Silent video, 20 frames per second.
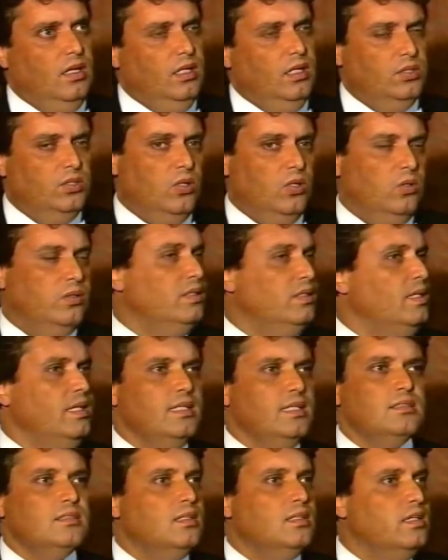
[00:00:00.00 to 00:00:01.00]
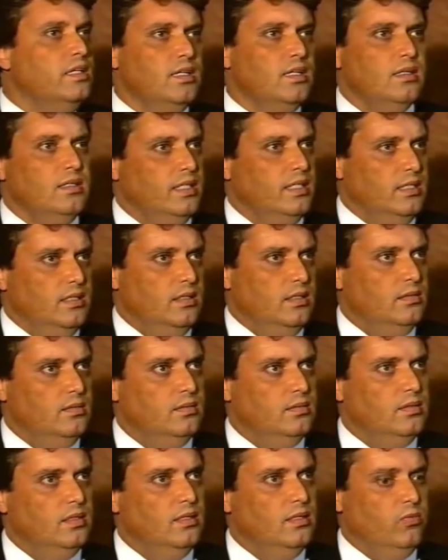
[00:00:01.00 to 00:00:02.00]
So this clearly,
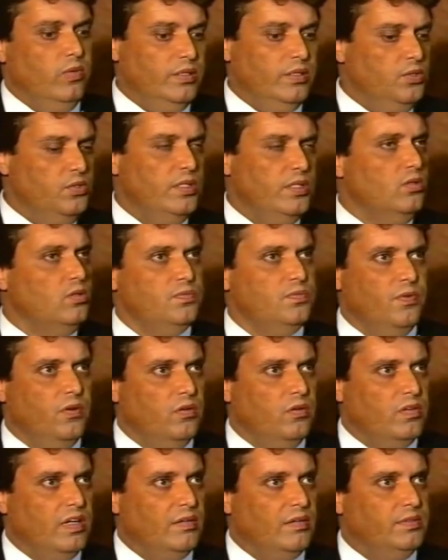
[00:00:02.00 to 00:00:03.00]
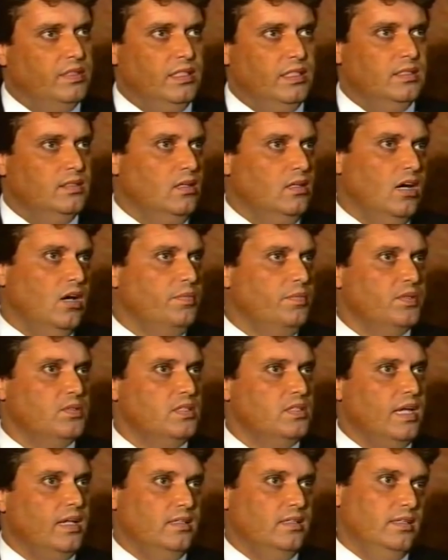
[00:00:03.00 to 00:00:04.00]
when you see those photographs, it's obvious
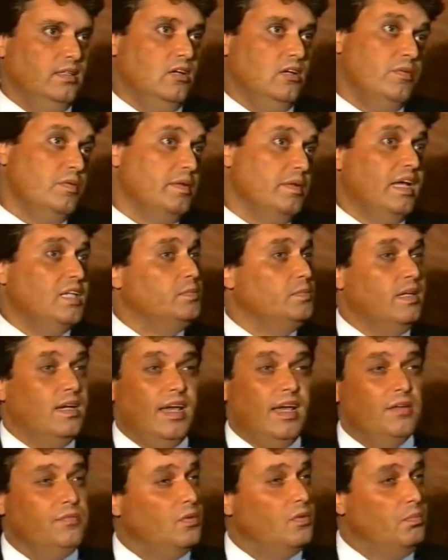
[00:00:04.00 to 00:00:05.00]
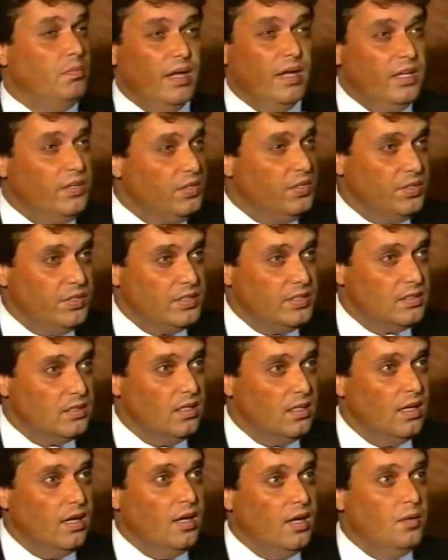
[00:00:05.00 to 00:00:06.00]
that the government has been lying for many years,
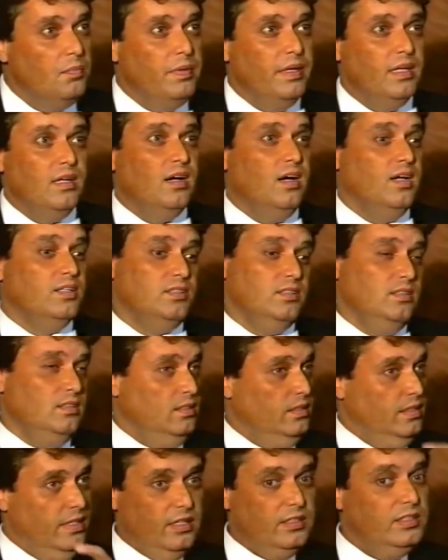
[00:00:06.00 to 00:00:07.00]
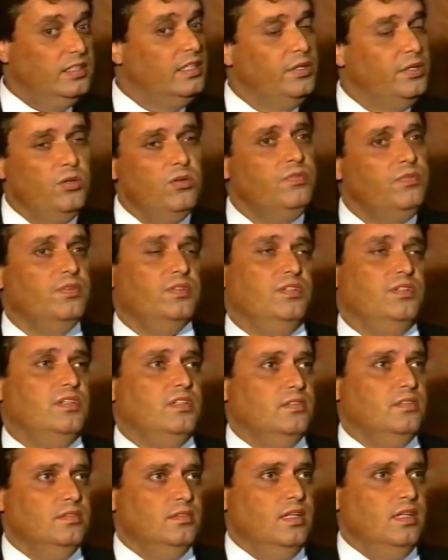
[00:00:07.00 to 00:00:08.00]
because there's the UFO
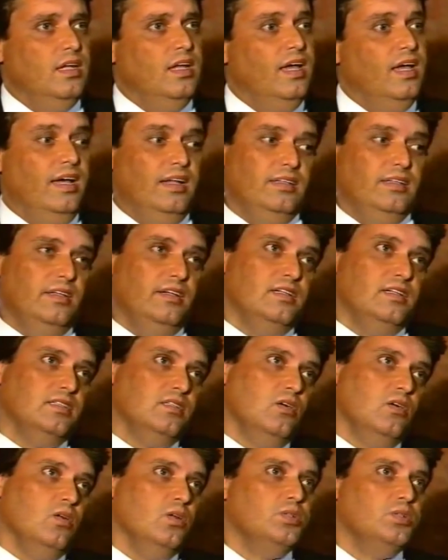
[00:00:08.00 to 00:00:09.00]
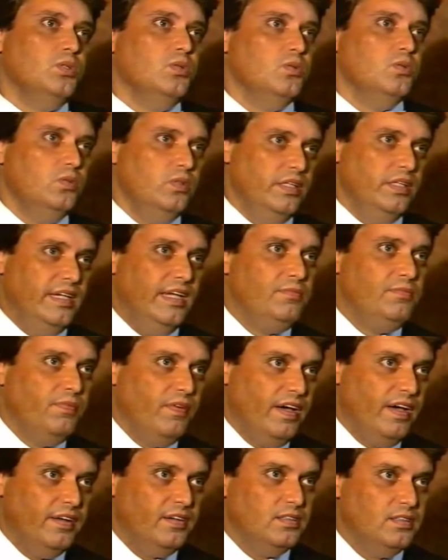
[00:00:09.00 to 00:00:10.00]
there, and there's also the jet
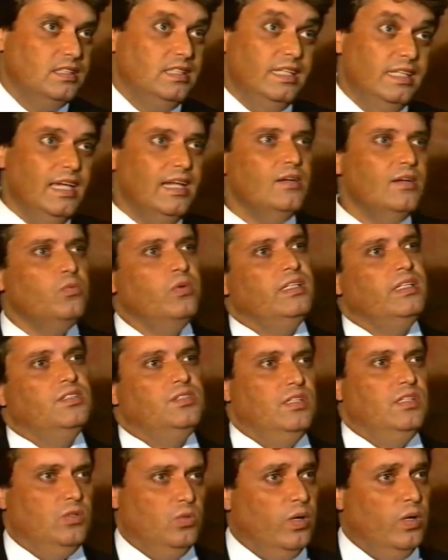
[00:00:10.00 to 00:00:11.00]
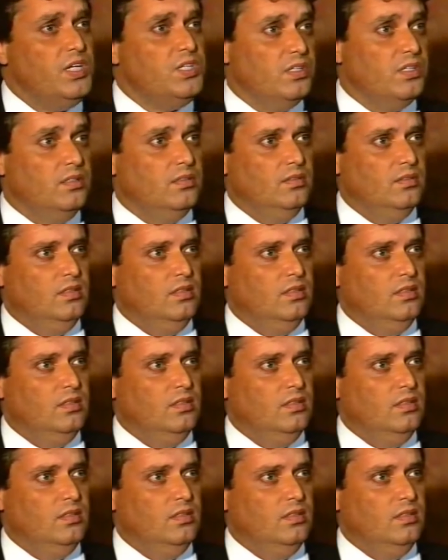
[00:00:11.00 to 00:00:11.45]
fighters dealing with the situation,